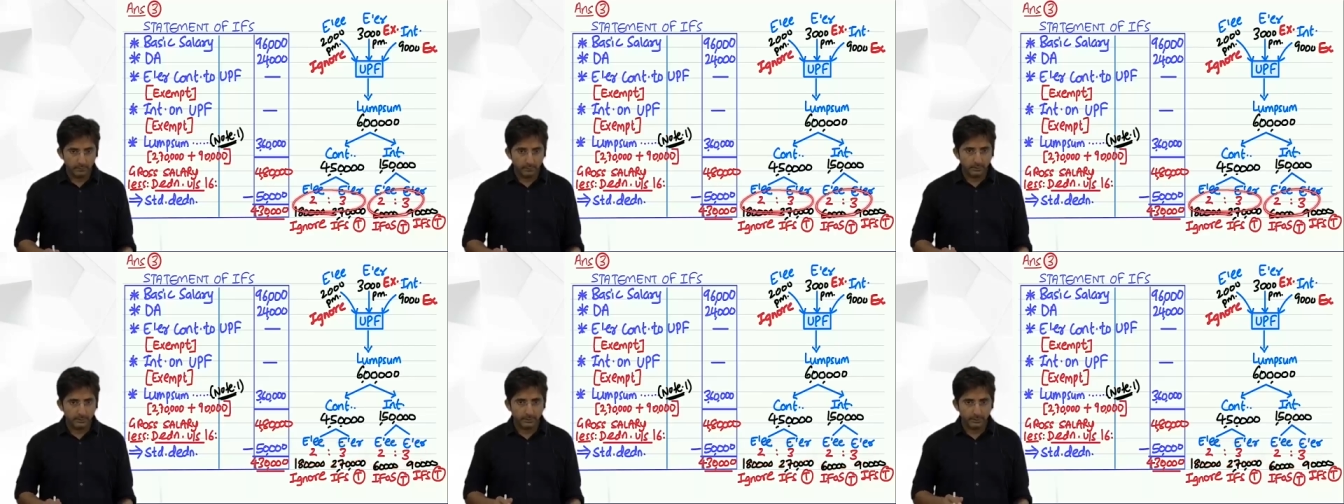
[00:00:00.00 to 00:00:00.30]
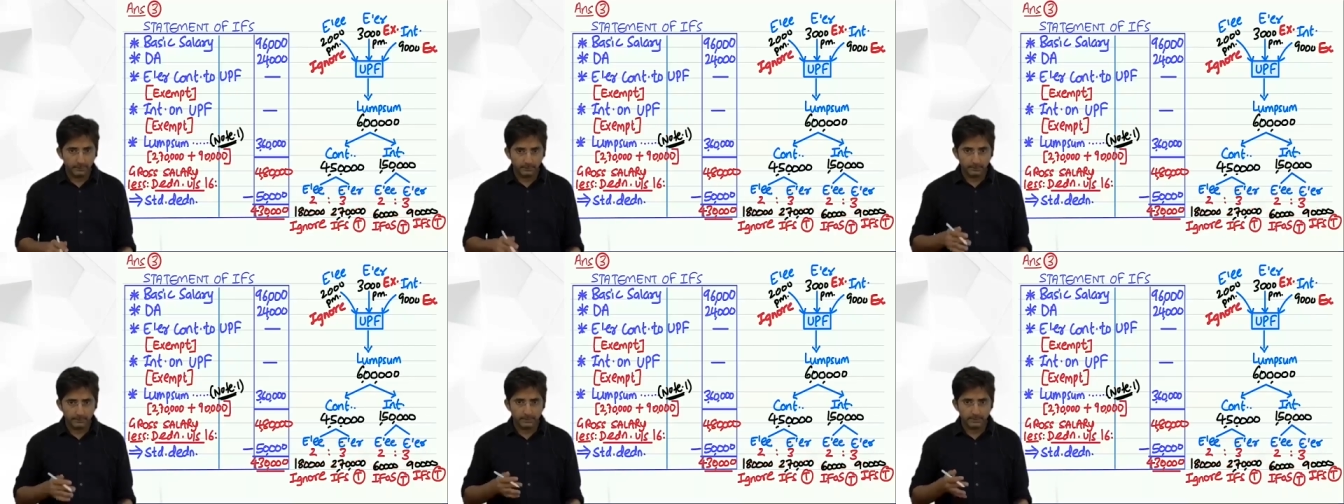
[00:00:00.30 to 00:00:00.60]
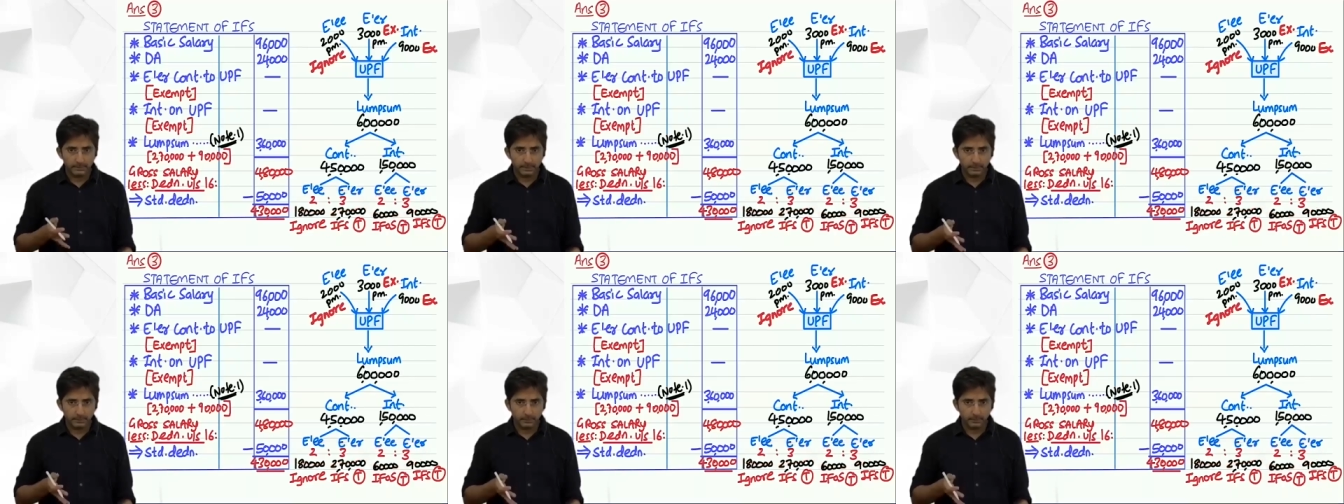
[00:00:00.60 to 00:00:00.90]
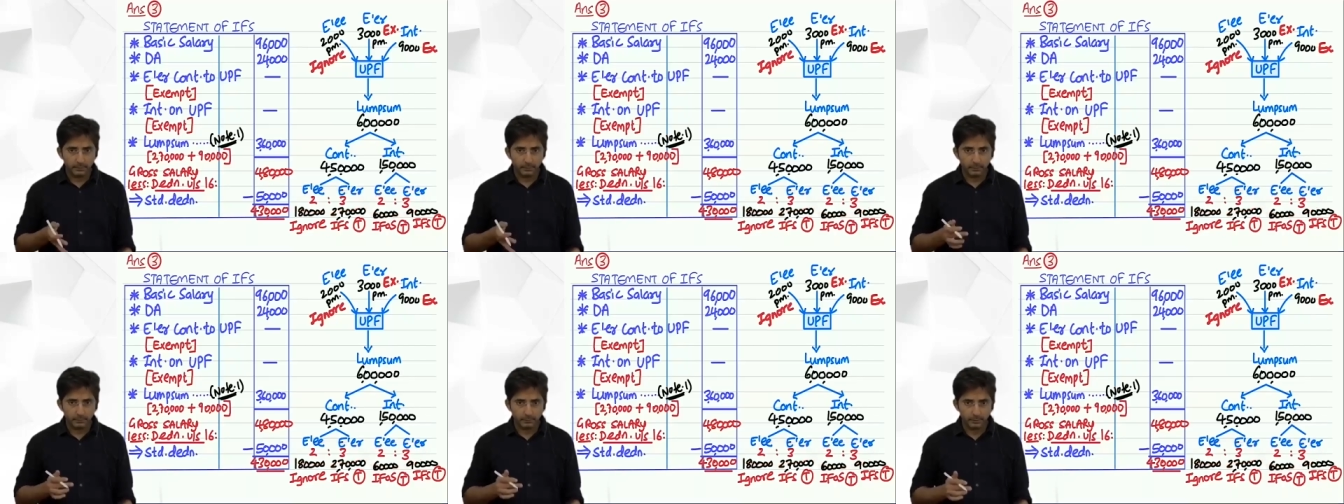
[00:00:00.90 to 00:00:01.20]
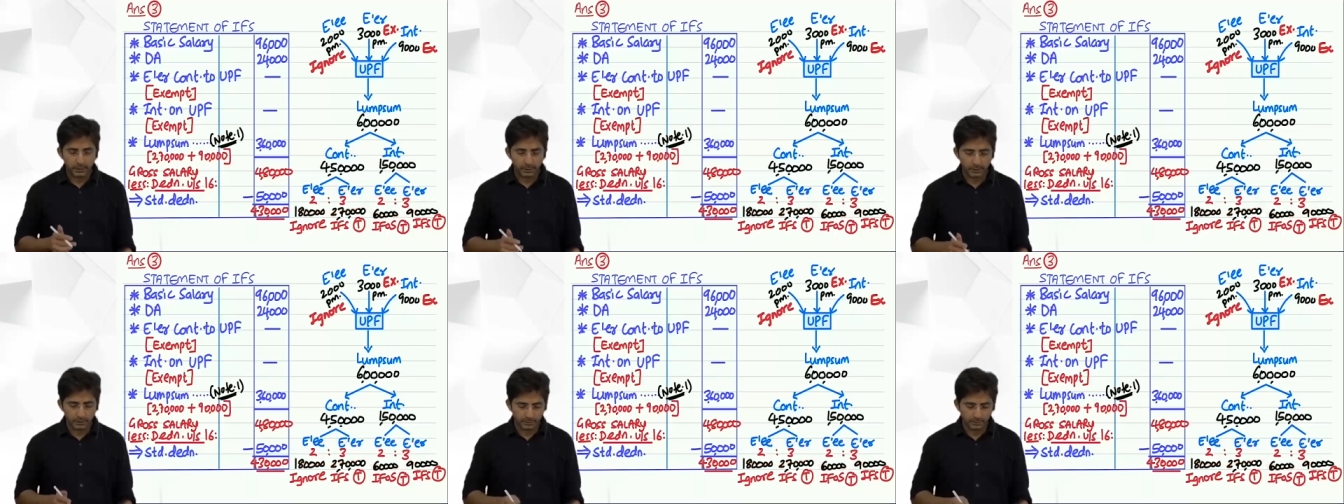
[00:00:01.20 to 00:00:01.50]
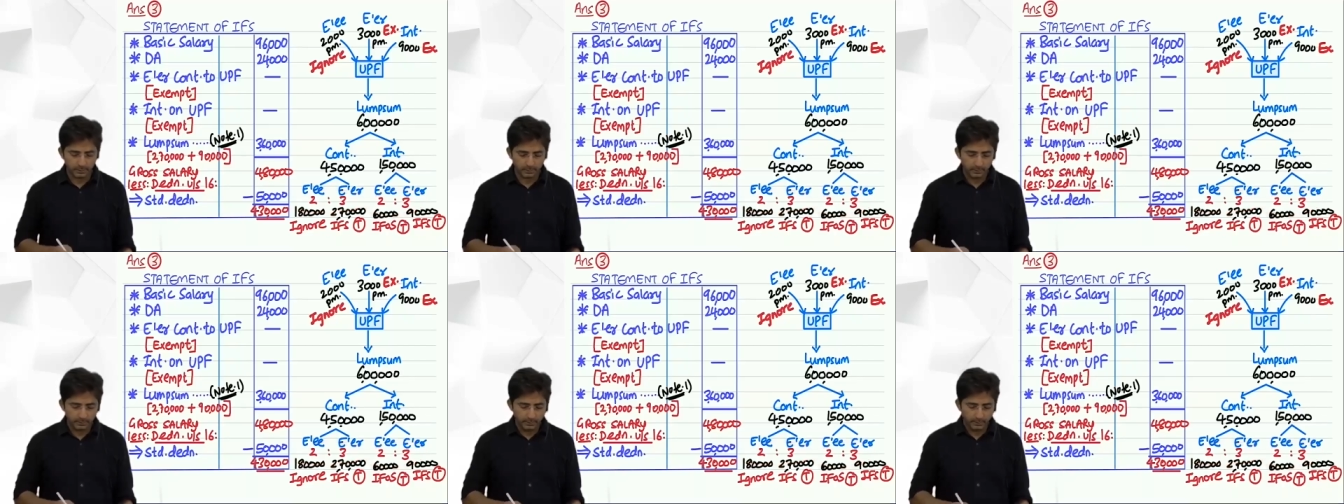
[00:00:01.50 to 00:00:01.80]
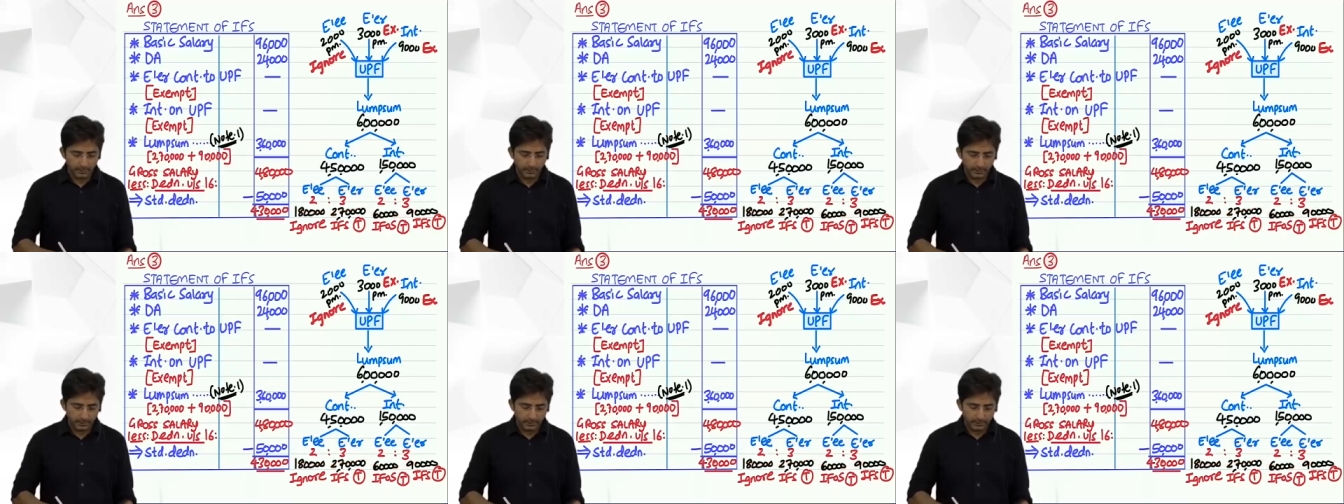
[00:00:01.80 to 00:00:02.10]
It depends upon the question.
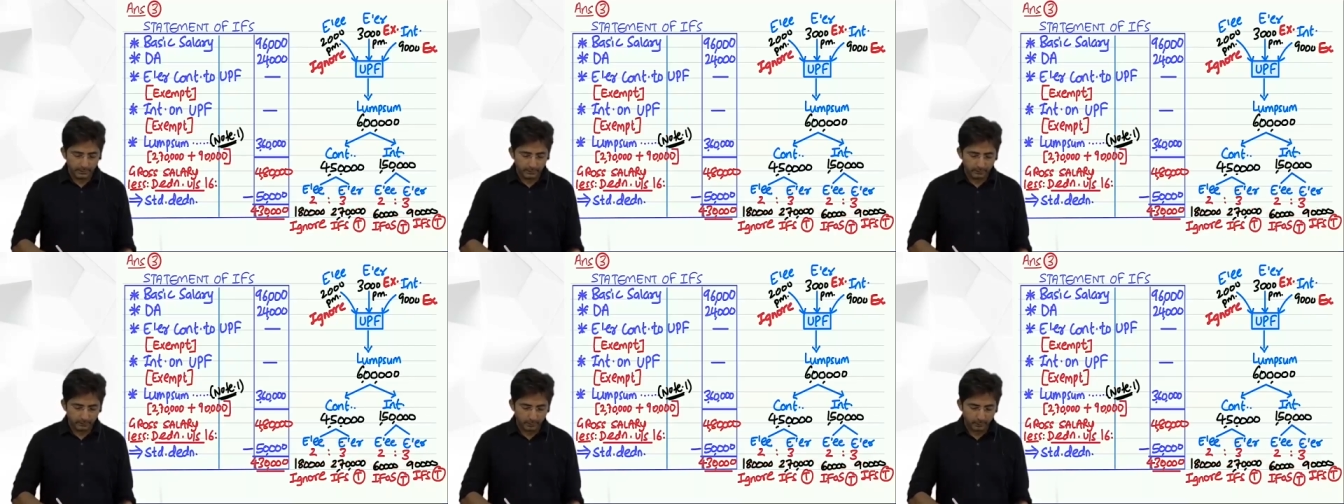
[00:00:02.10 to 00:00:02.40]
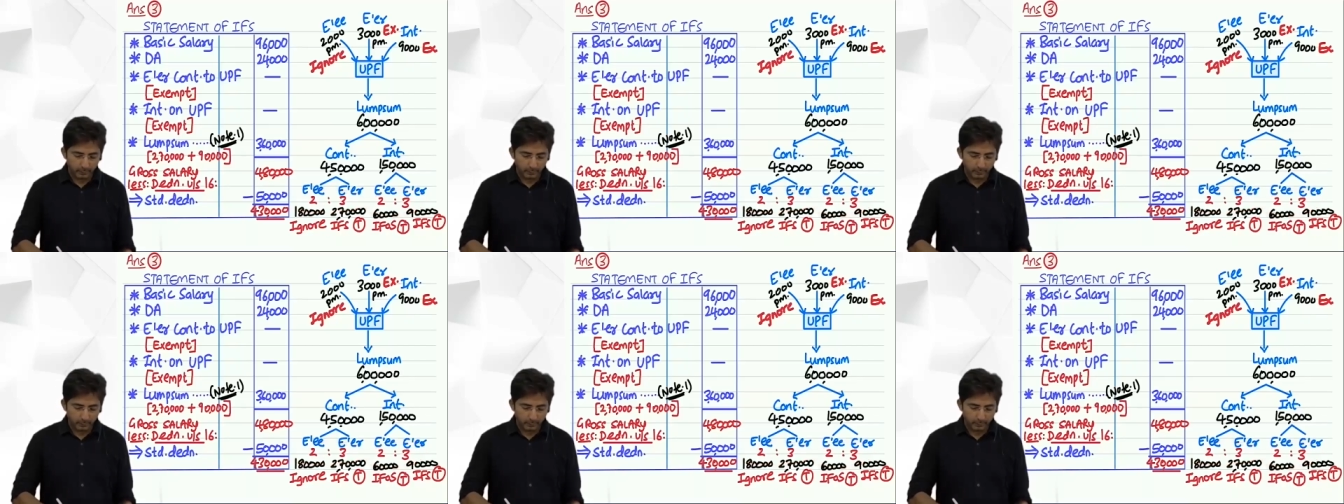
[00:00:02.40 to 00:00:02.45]
In our